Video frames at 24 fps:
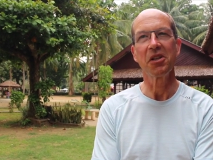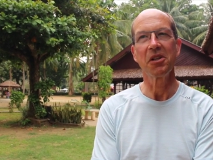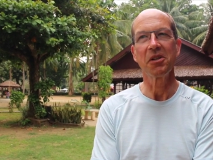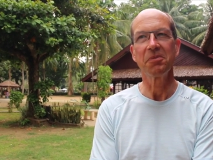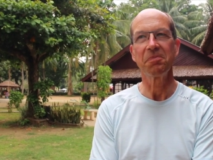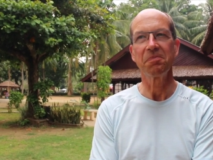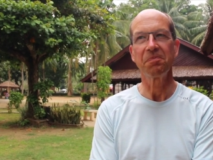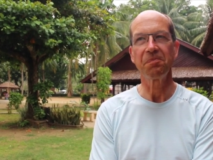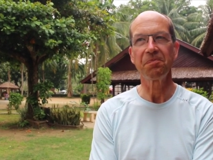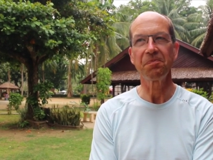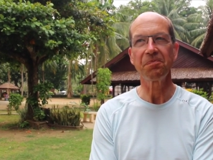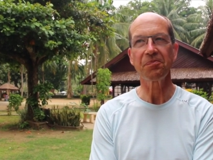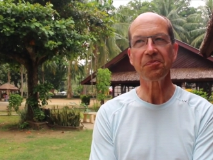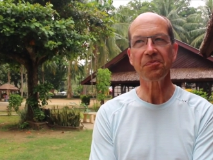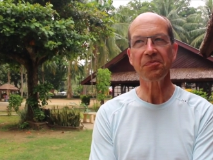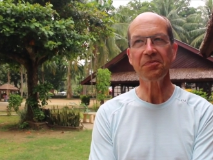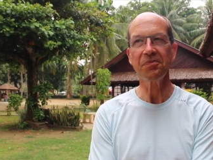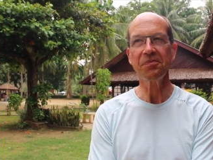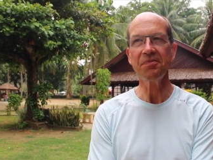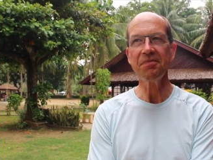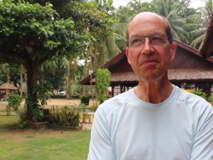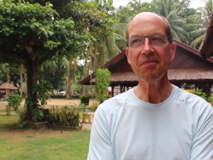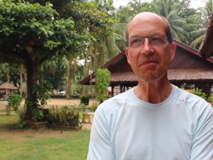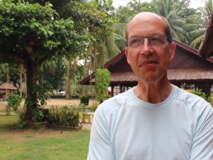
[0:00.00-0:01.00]

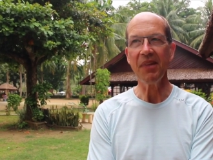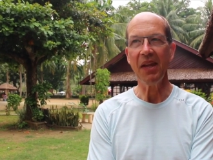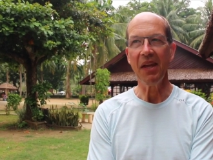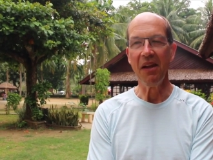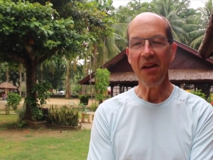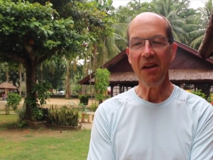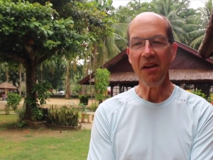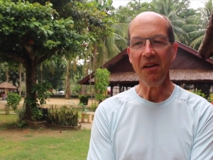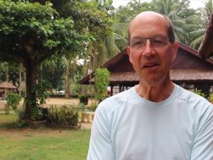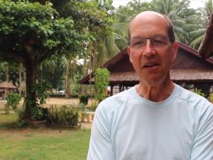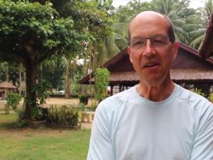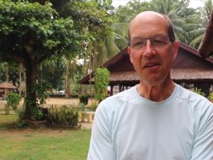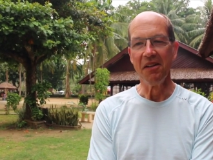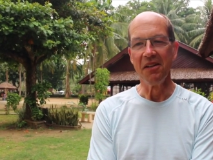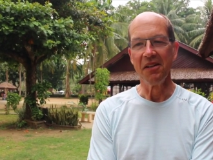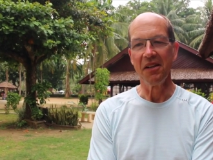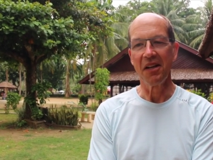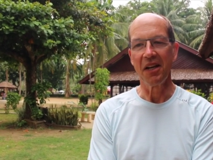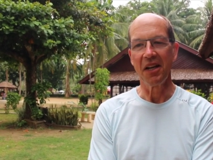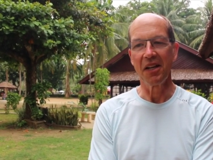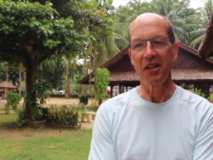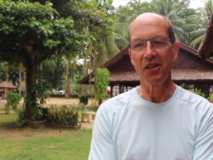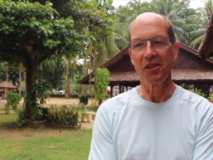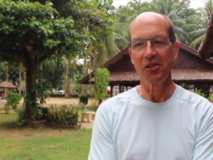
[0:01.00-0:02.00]
Um,
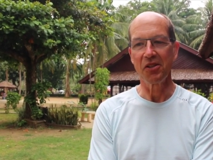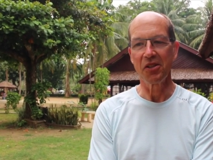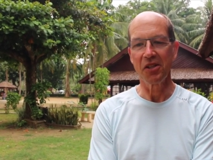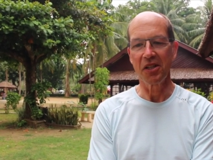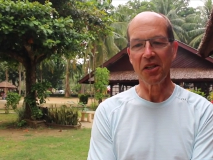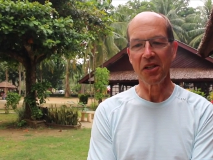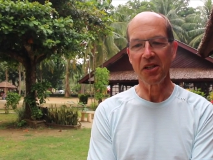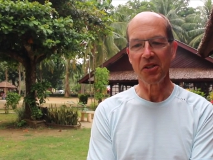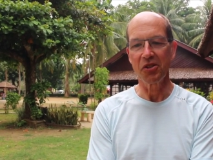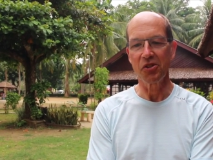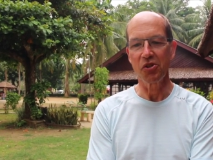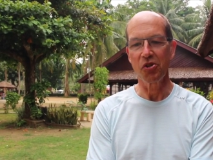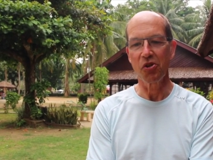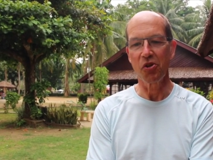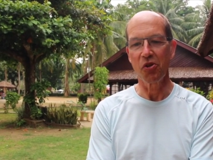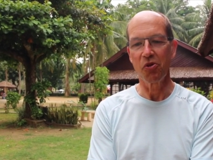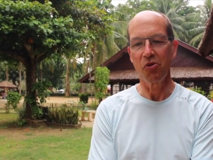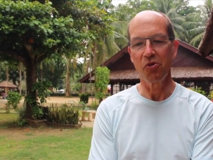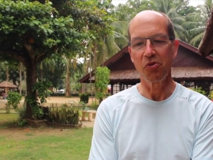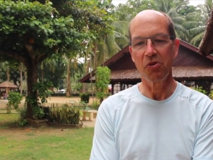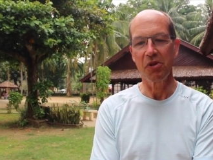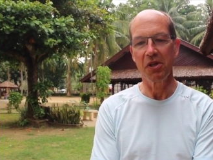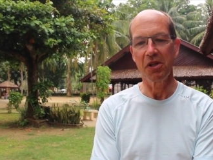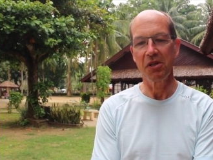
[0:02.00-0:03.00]
and uh,
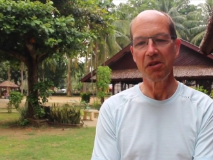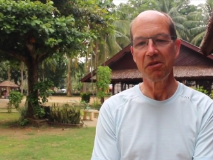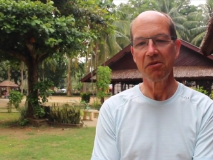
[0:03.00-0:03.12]
so